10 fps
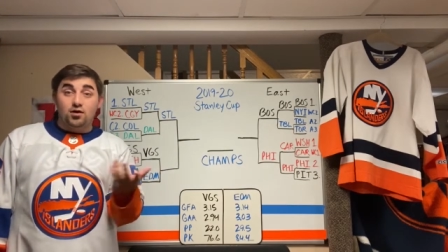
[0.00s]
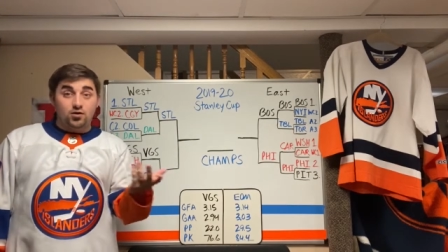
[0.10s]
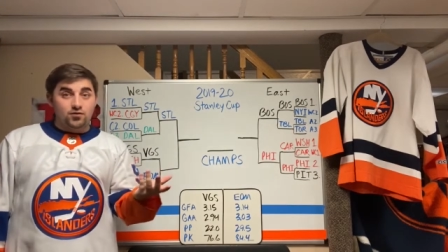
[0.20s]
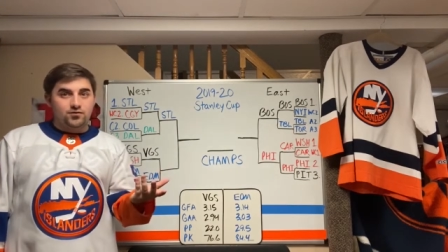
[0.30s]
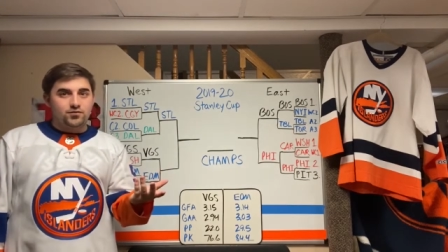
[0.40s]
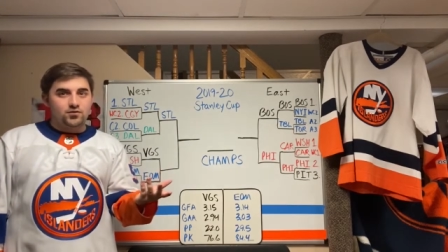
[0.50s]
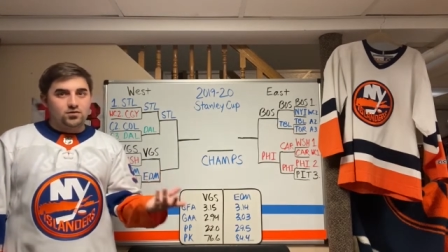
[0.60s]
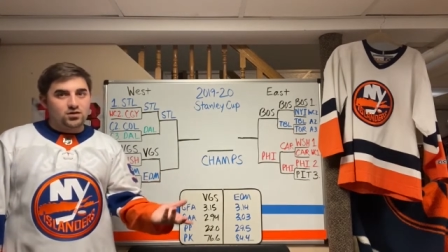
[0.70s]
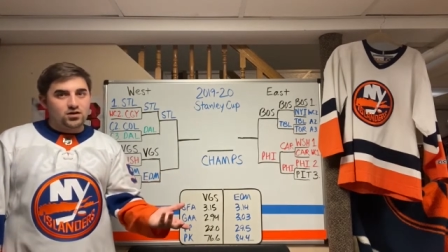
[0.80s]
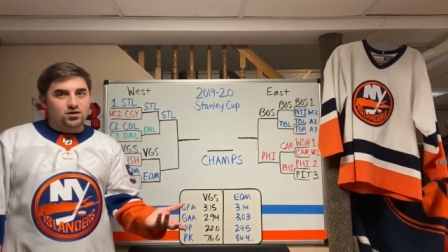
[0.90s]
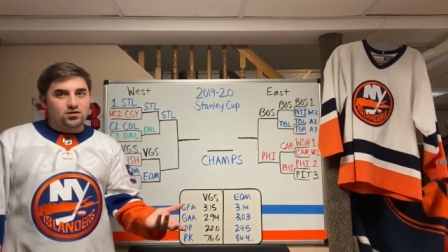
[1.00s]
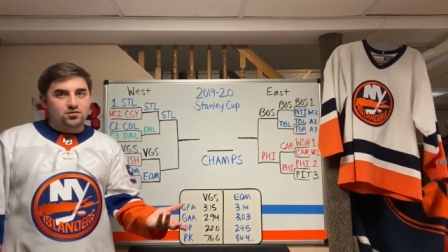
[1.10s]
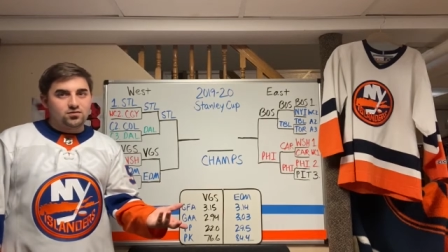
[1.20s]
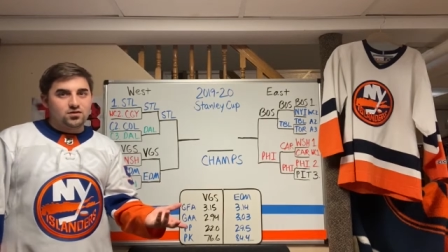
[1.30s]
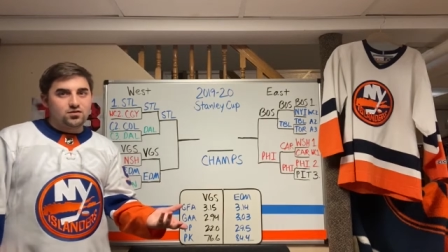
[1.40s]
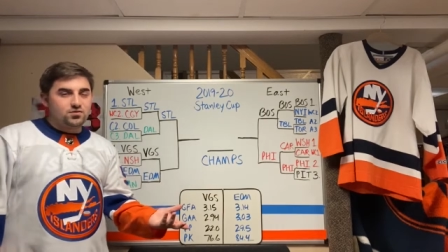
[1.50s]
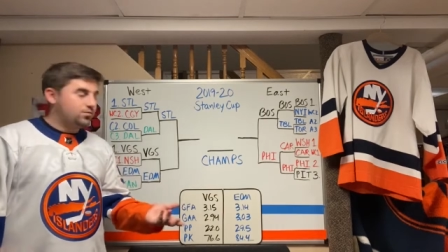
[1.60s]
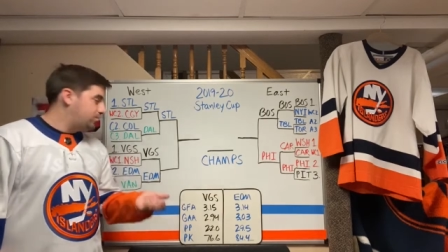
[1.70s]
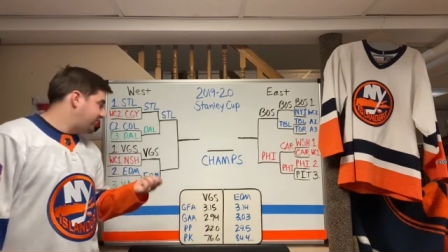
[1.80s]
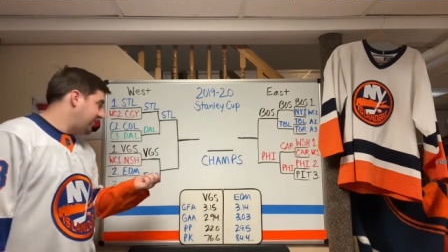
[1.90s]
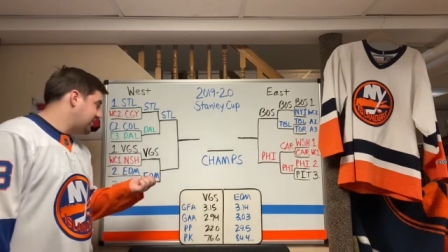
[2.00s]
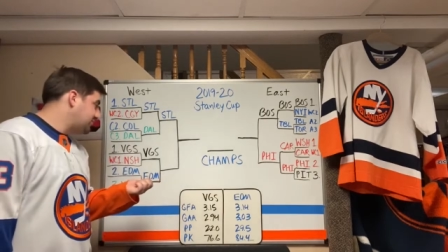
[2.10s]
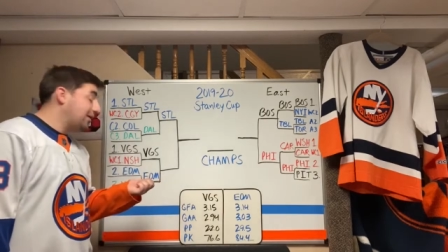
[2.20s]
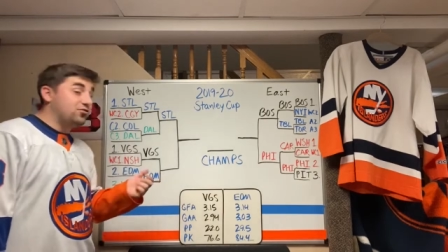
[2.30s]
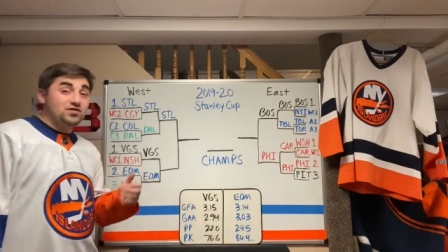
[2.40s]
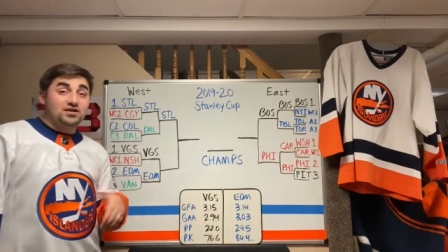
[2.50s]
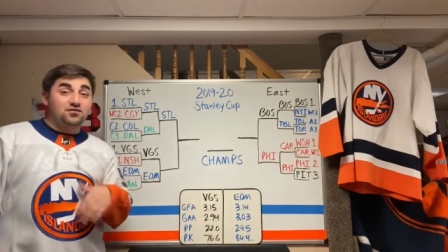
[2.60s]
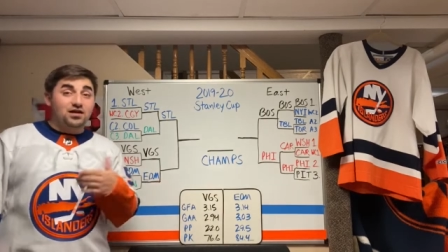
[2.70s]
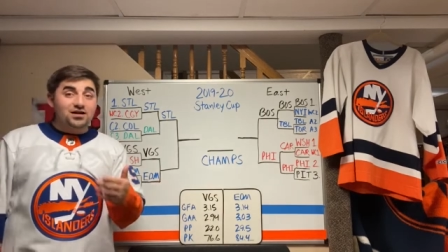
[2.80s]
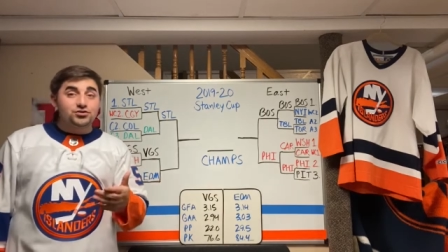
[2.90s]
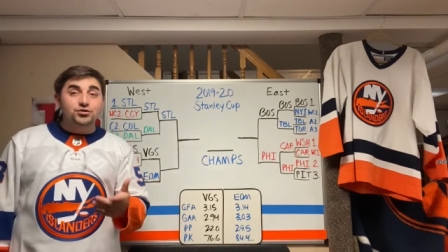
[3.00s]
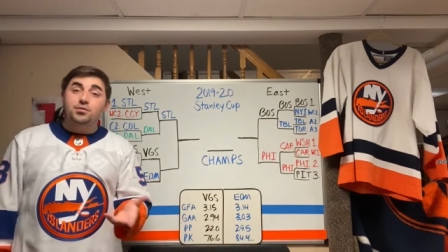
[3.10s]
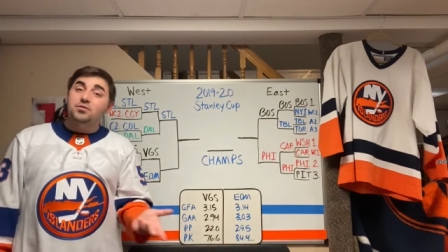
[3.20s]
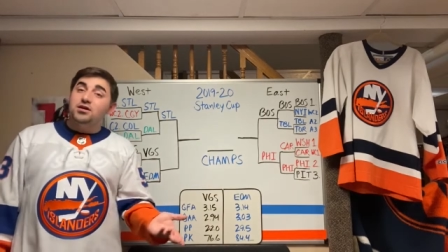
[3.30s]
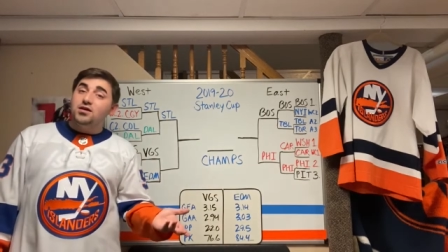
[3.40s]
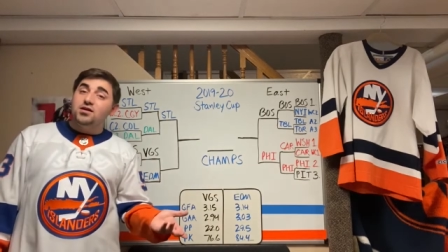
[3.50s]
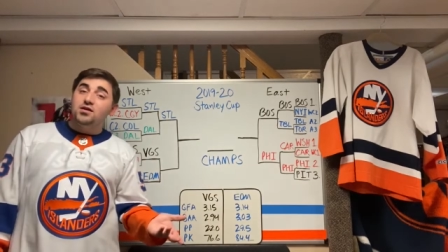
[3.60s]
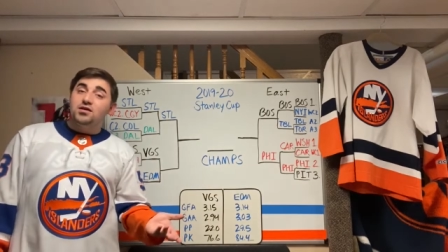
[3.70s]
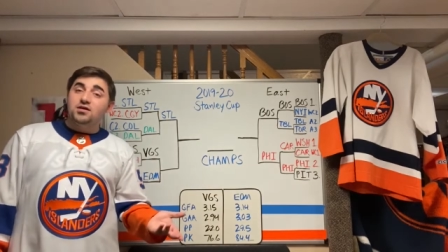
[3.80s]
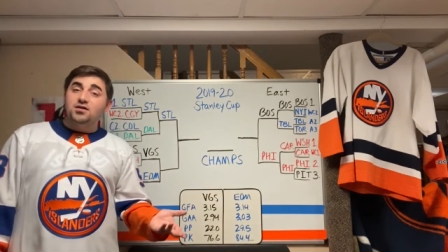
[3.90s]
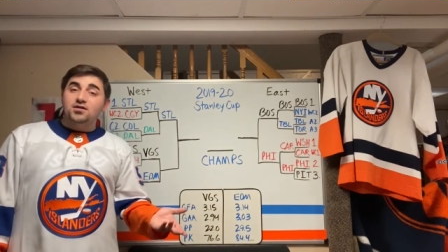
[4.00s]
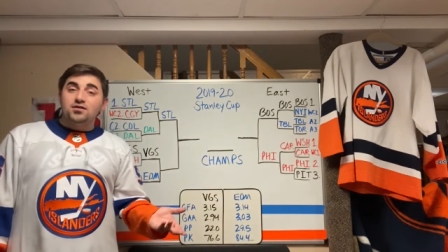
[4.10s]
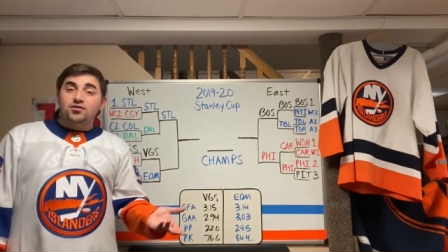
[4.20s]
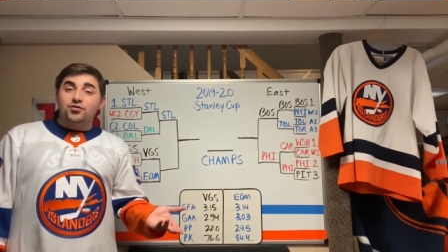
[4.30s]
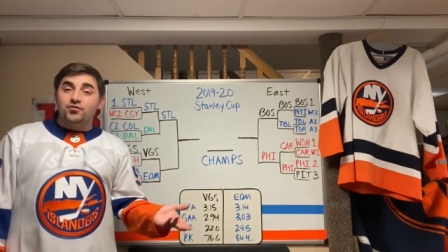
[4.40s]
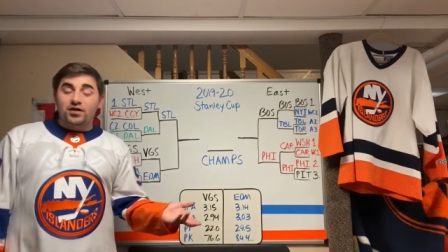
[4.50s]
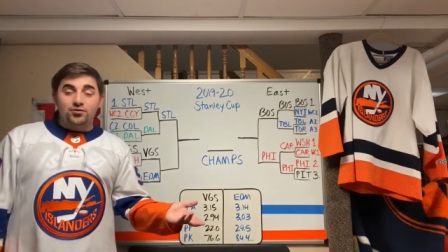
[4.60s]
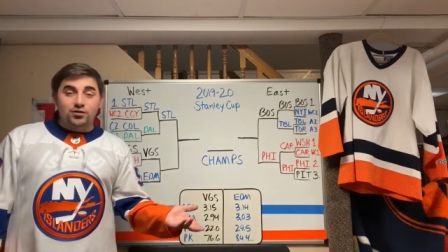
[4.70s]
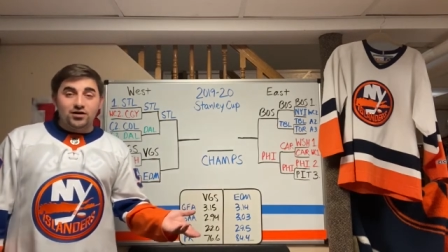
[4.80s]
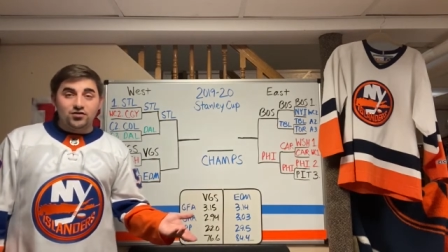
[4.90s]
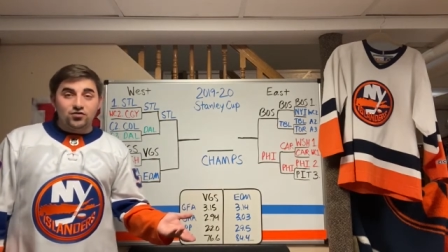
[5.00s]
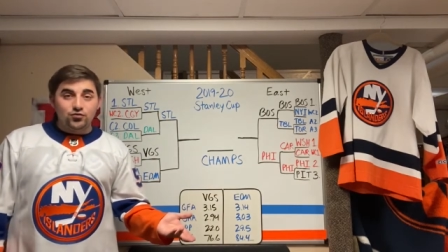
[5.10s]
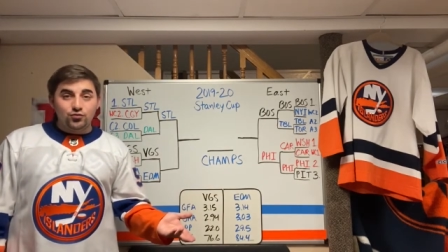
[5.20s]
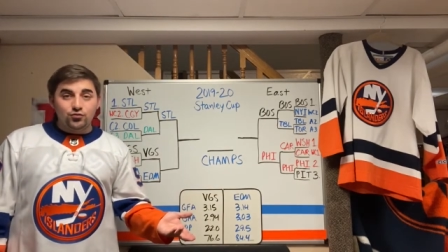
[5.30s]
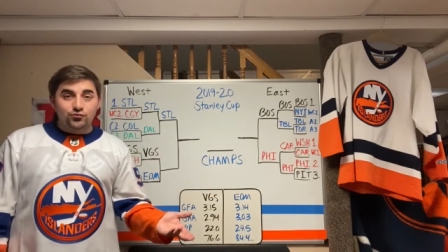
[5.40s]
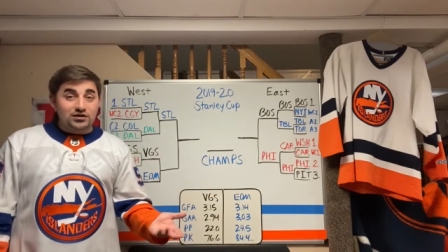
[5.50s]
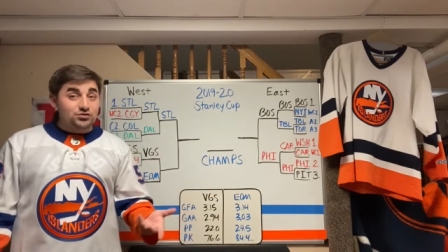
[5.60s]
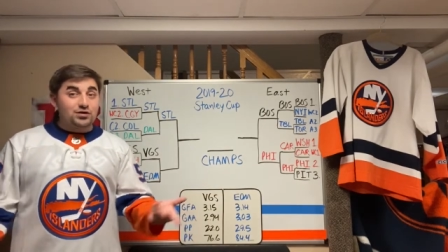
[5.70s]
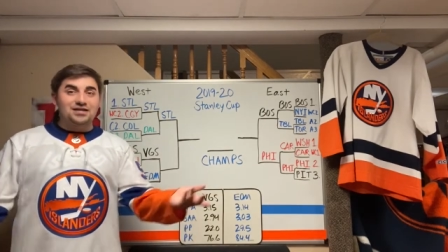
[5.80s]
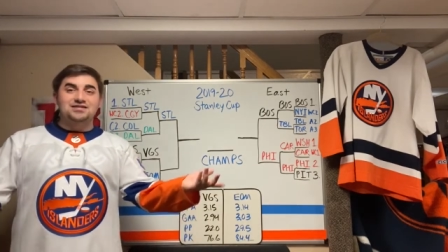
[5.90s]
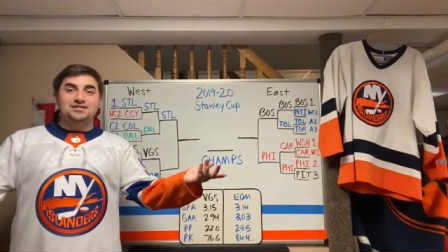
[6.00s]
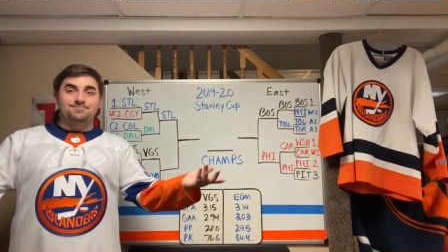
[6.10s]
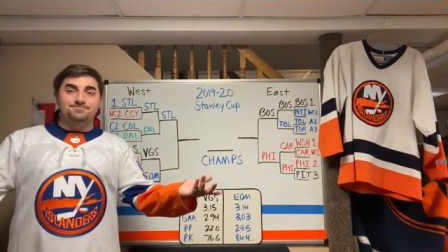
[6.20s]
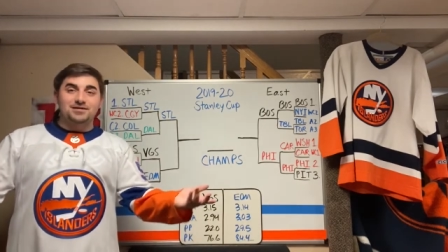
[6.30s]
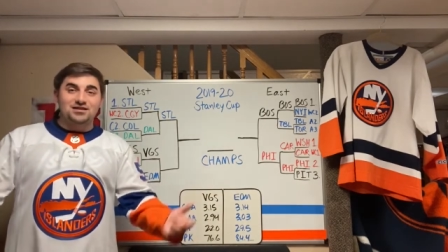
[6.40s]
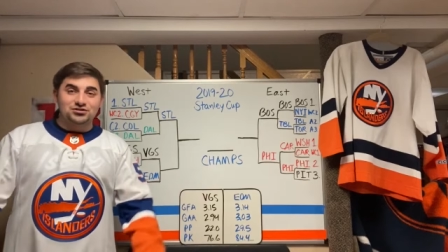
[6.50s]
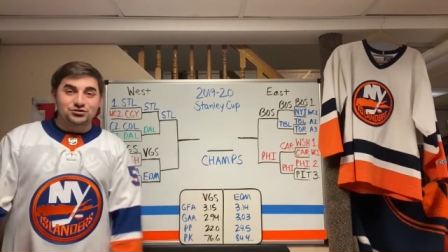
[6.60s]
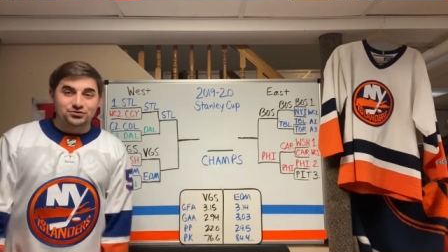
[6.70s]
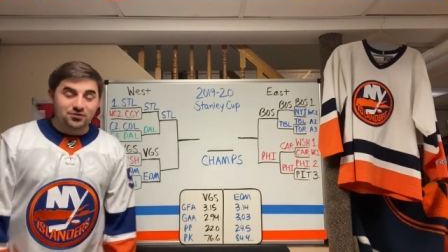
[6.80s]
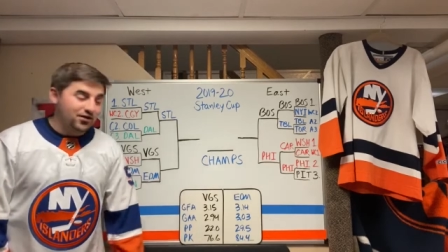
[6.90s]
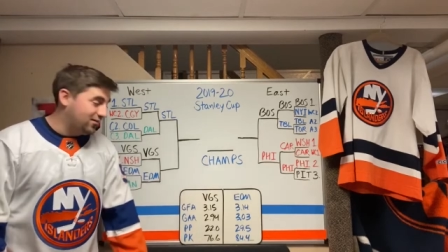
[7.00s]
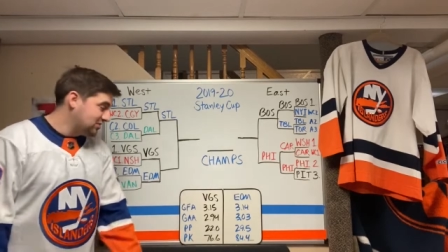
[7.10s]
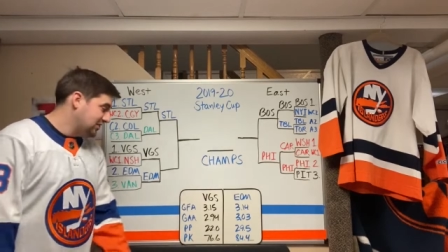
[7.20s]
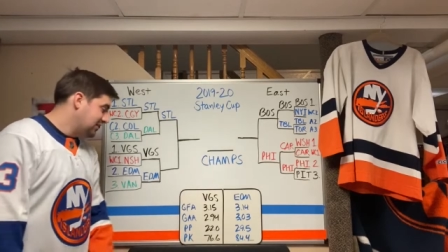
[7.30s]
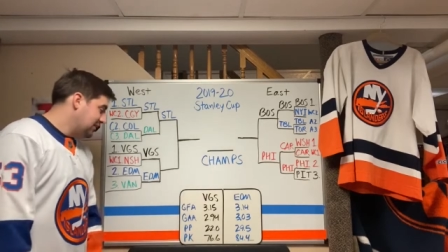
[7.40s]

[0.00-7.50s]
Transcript: of the the Vegas penalty kill last year, maybe he could find a way to resurrect it in this year's playoffs.